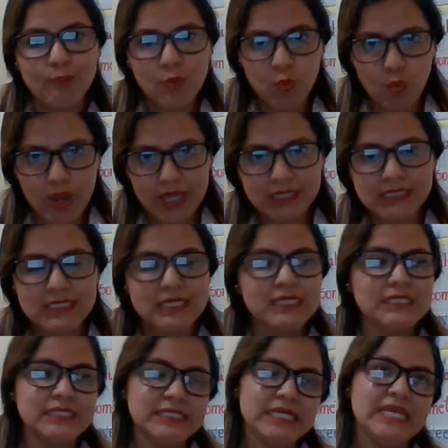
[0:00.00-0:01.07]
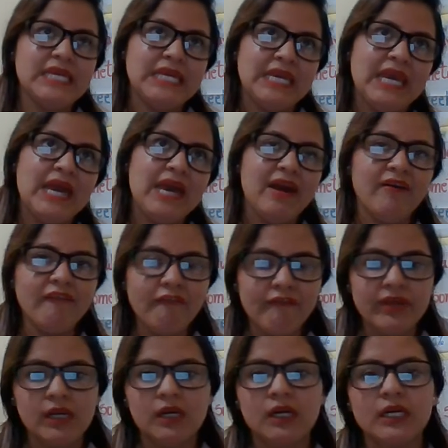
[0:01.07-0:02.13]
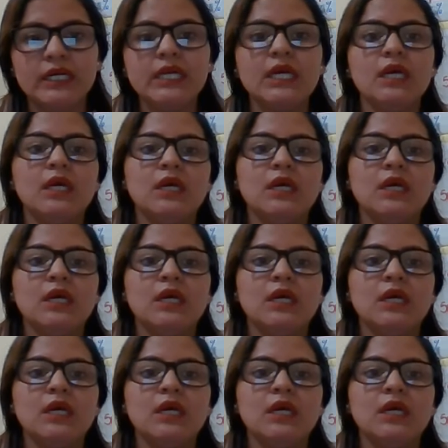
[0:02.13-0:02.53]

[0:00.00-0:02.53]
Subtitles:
1 CEFR.